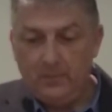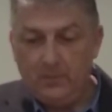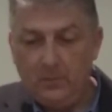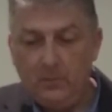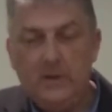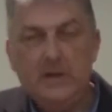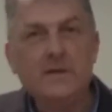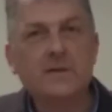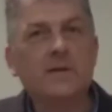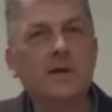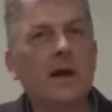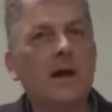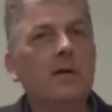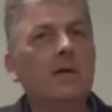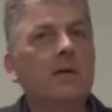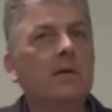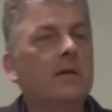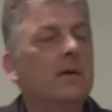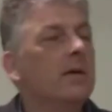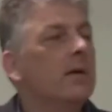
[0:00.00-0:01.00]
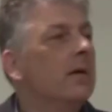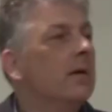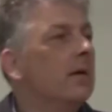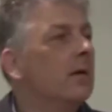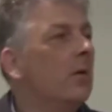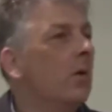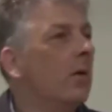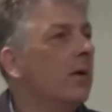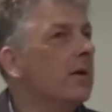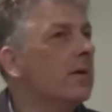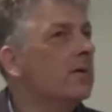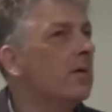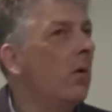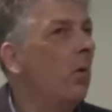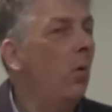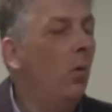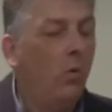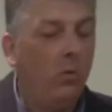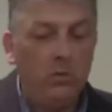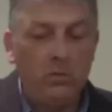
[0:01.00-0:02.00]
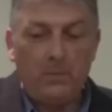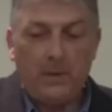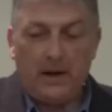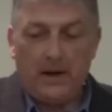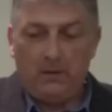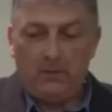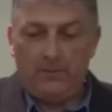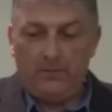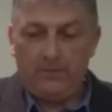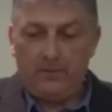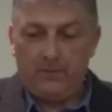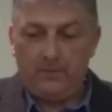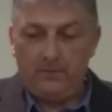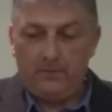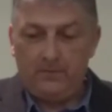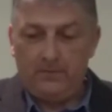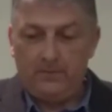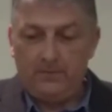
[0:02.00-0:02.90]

But we say God is all powerful.